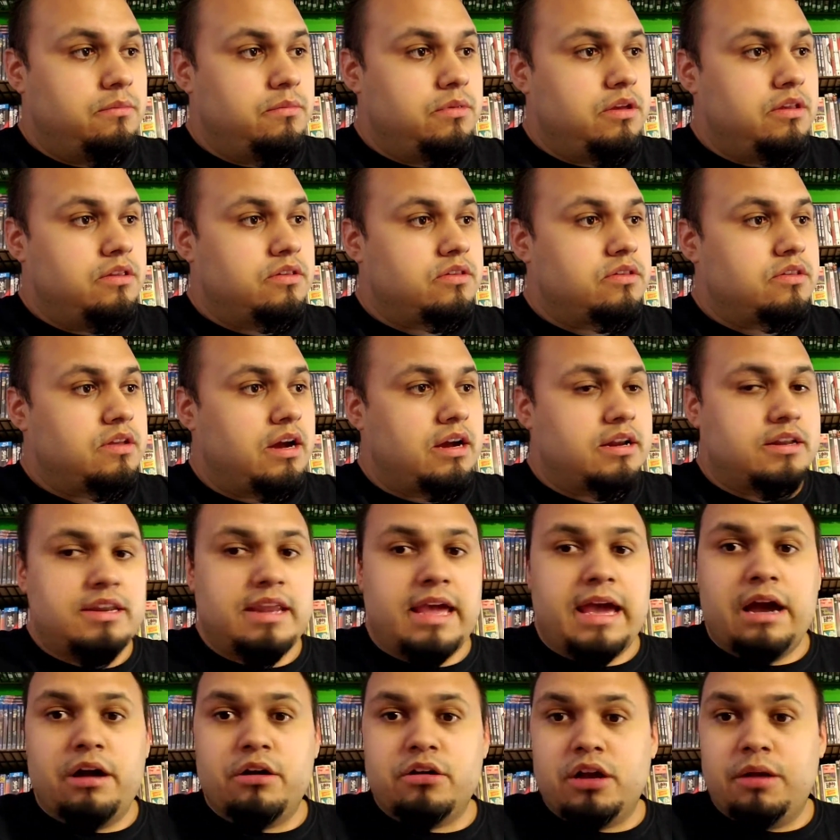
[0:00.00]
in stock
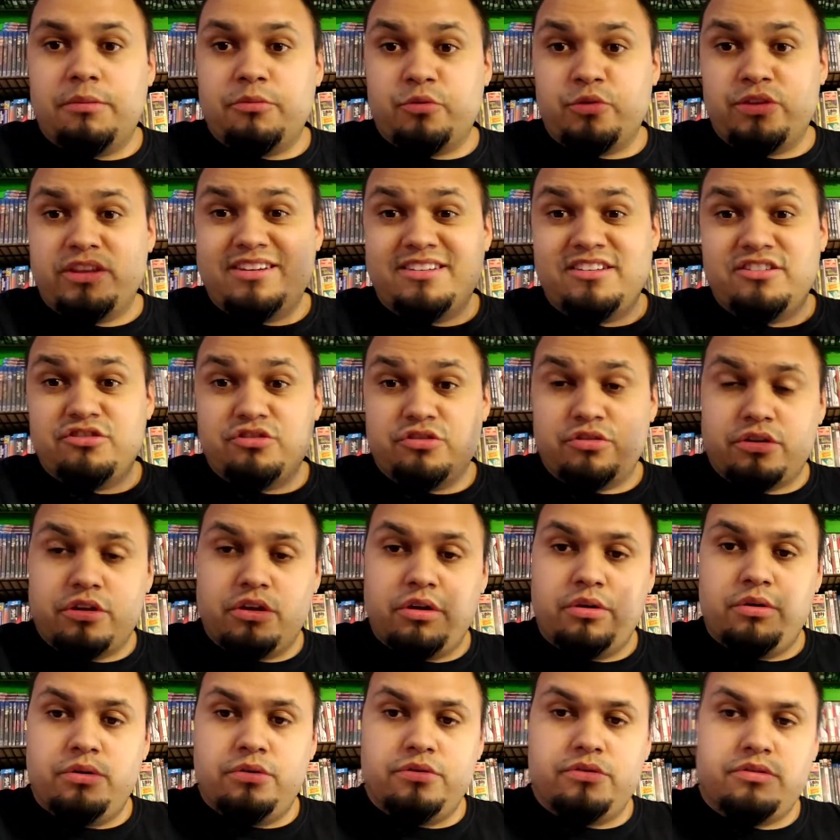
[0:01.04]
now, comes with a digital
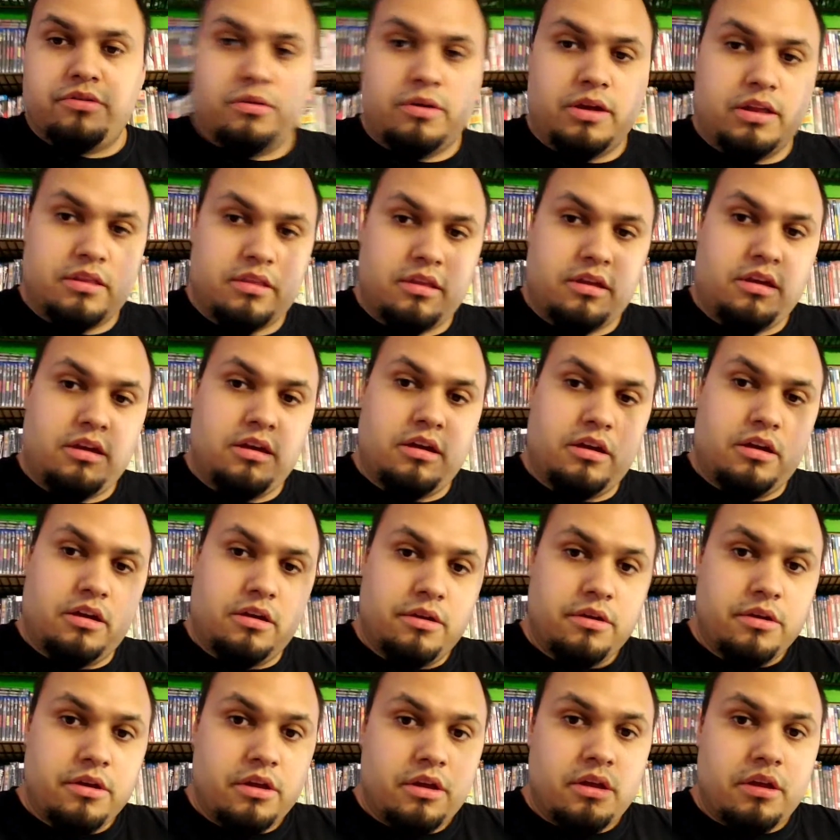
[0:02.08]
code. So get
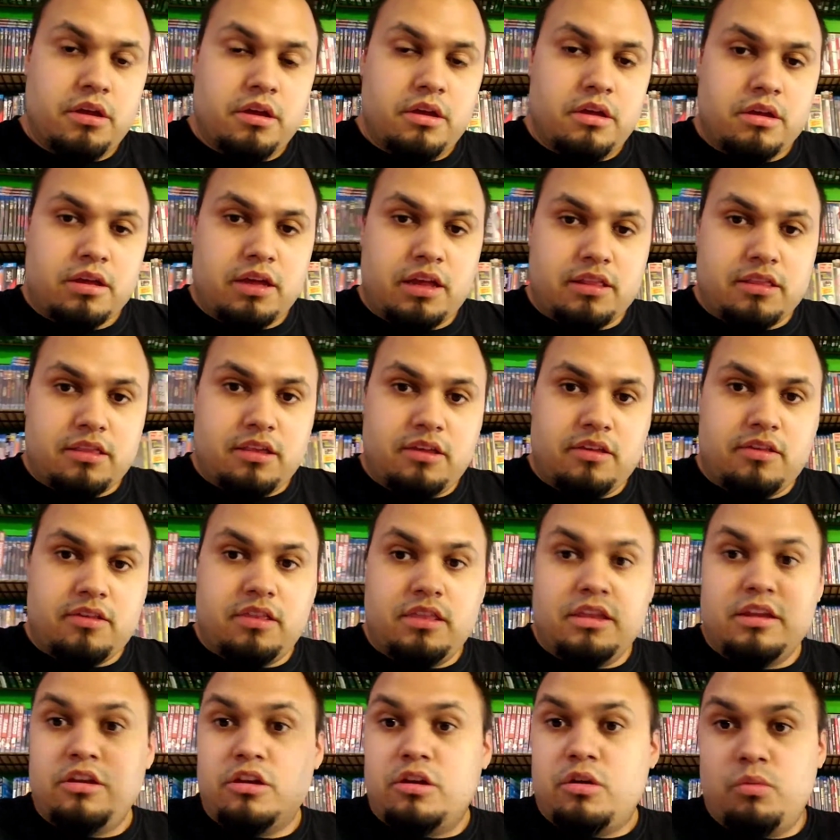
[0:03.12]
this,
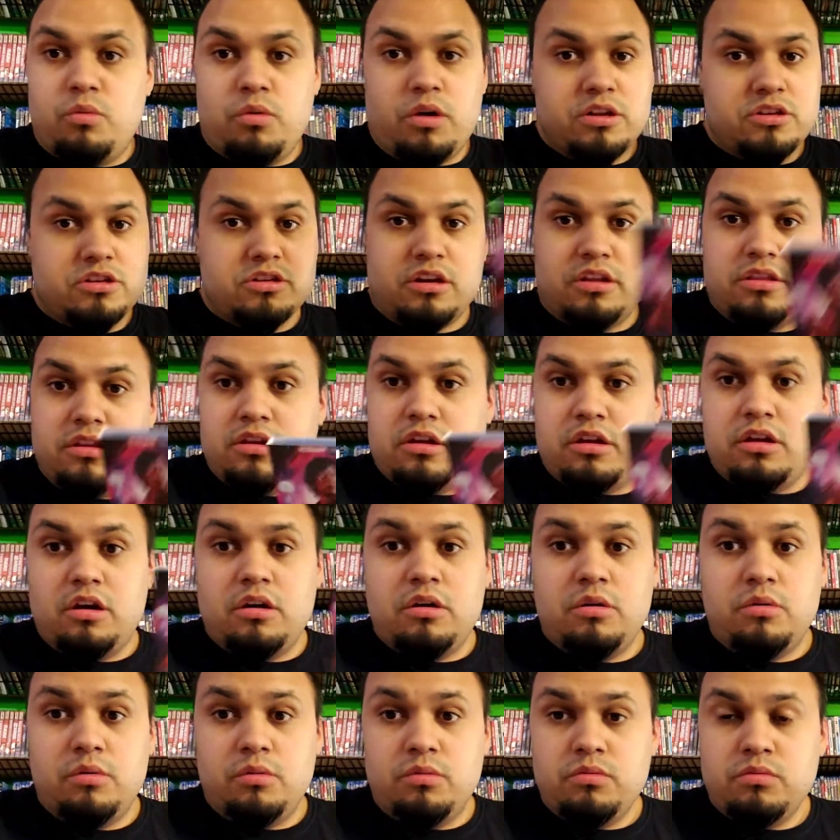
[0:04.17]
and then you can watch it on the
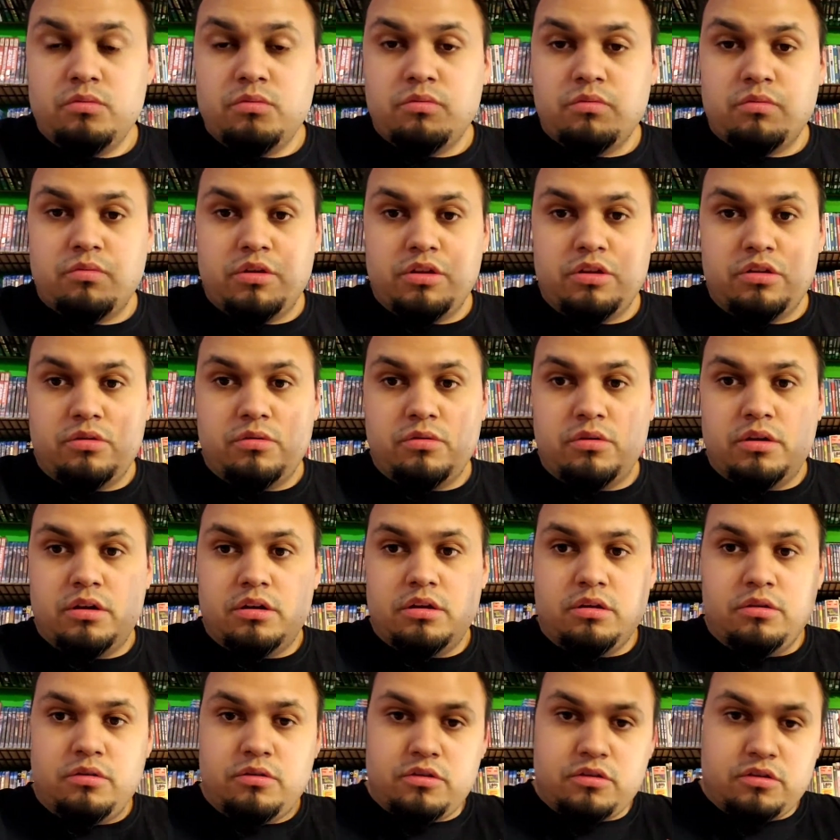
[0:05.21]
go when you
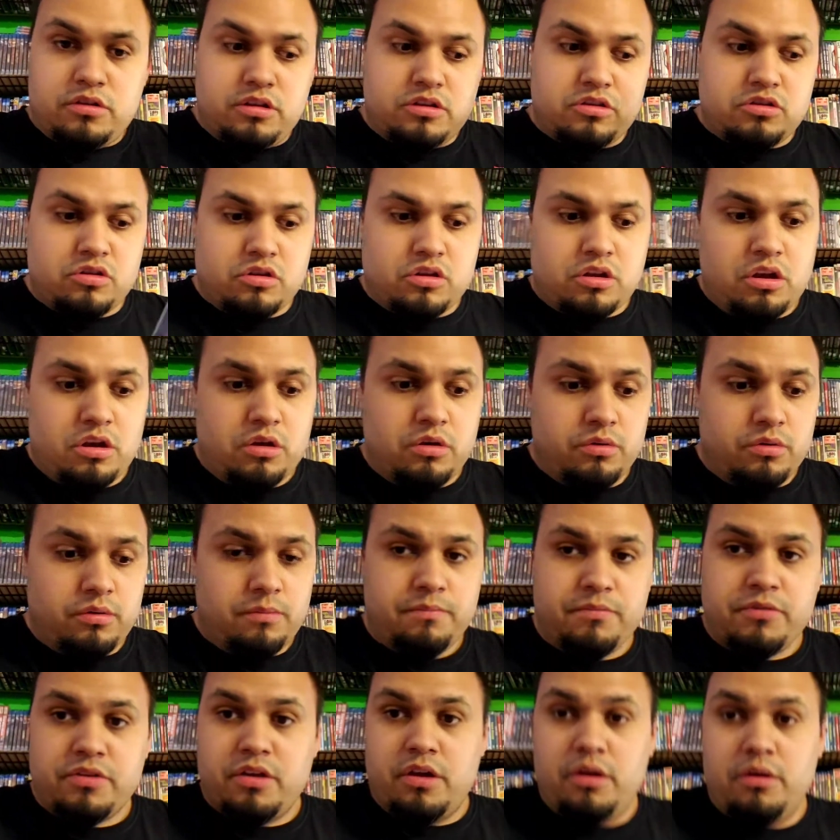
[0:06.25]
use your digital code.
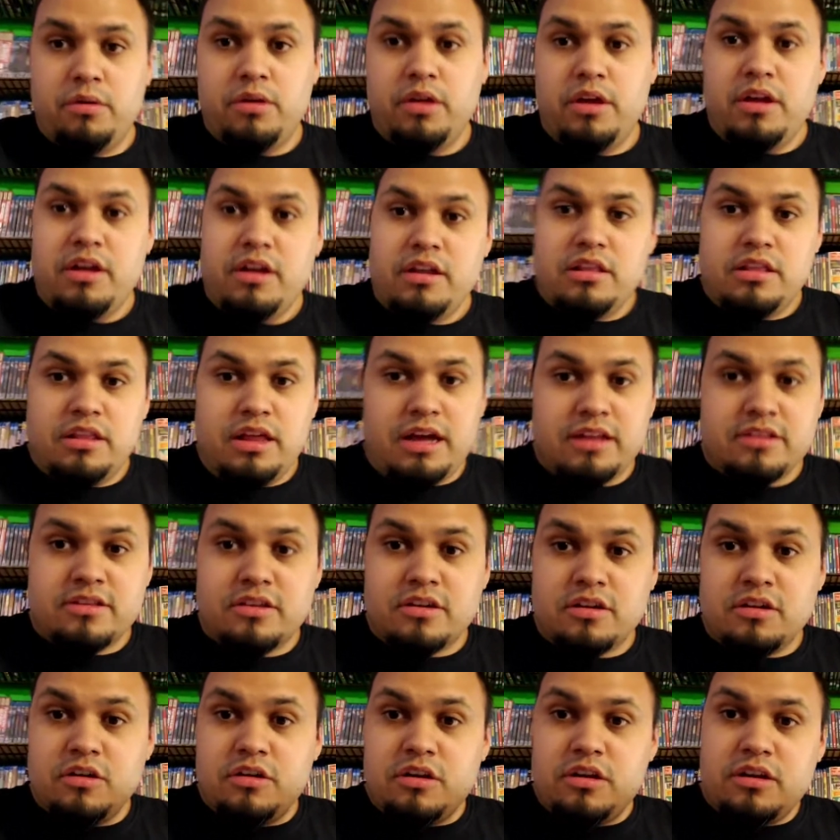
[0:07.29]
So lots
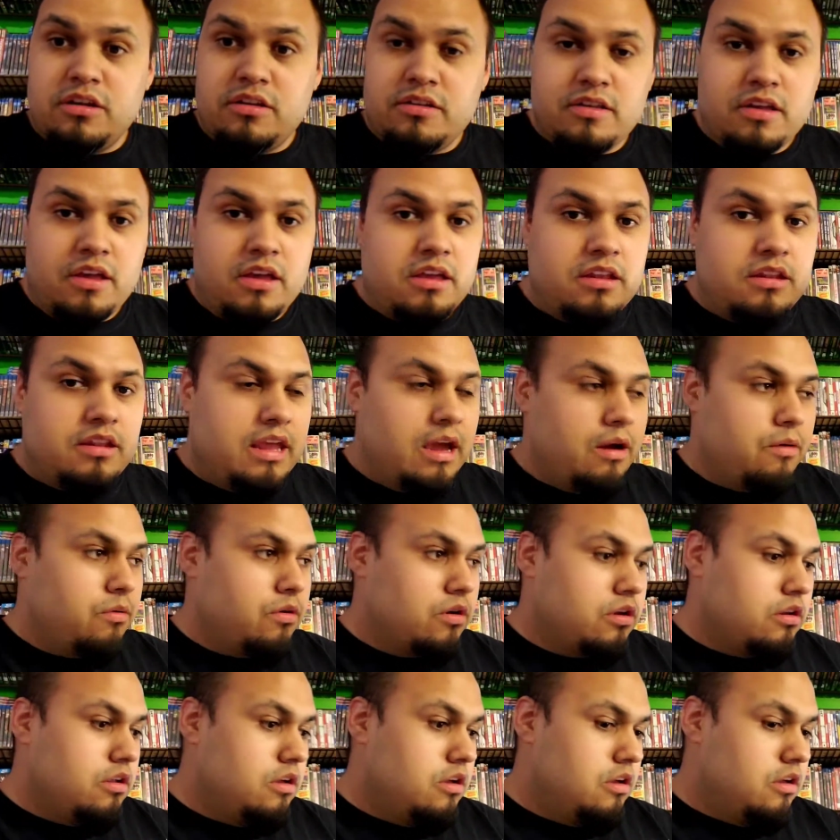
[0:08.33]
of goodies. Now we're
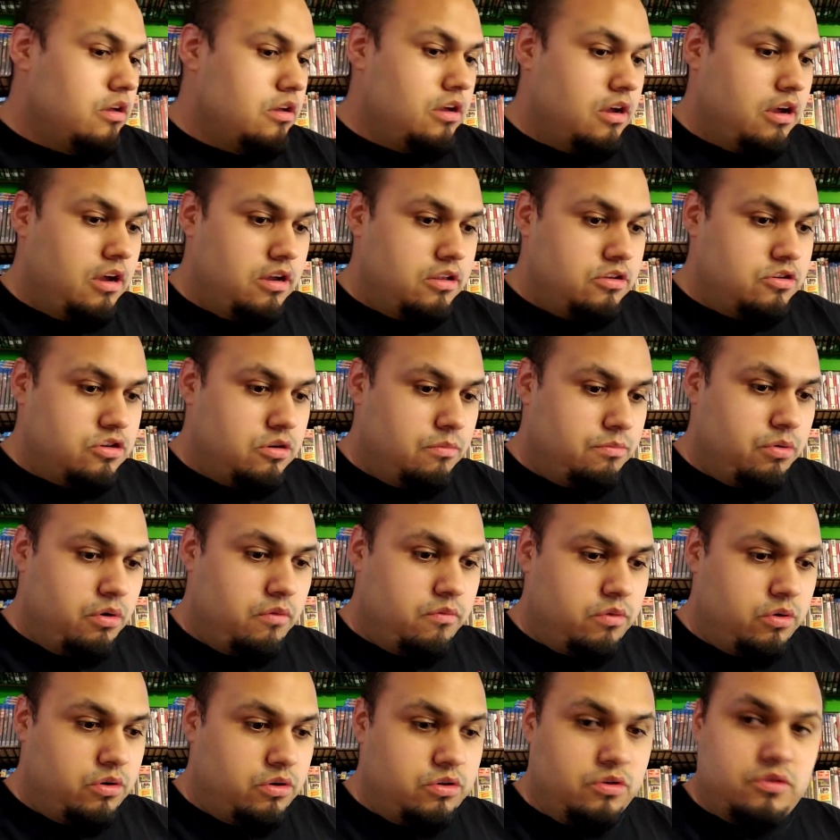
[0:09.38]
going to jump
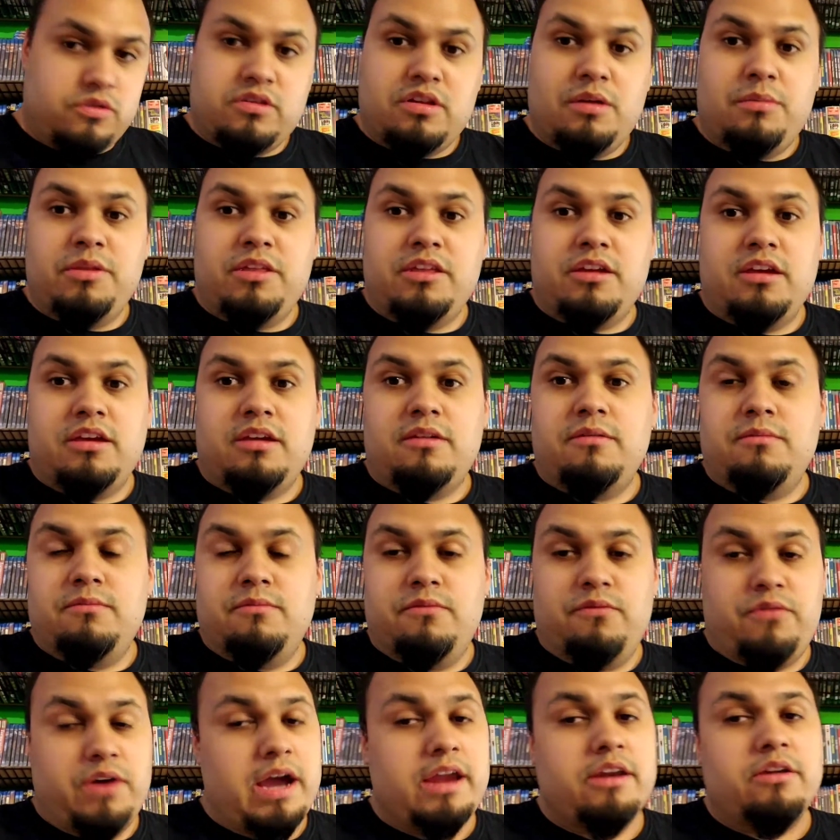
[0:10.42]
over and do some of the
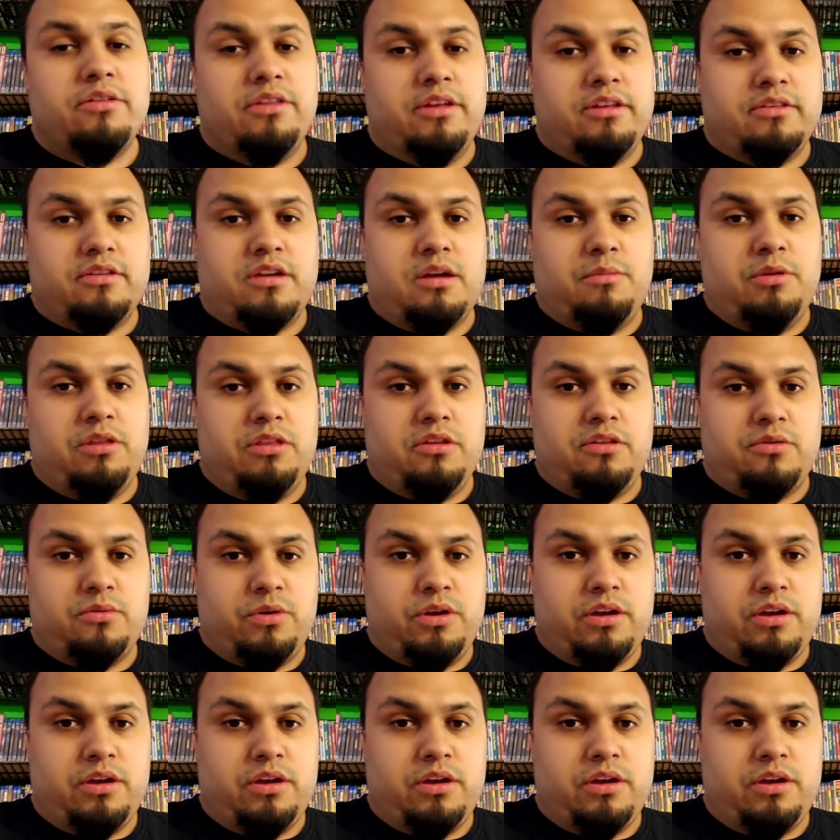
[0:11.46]
vinyl that's coming this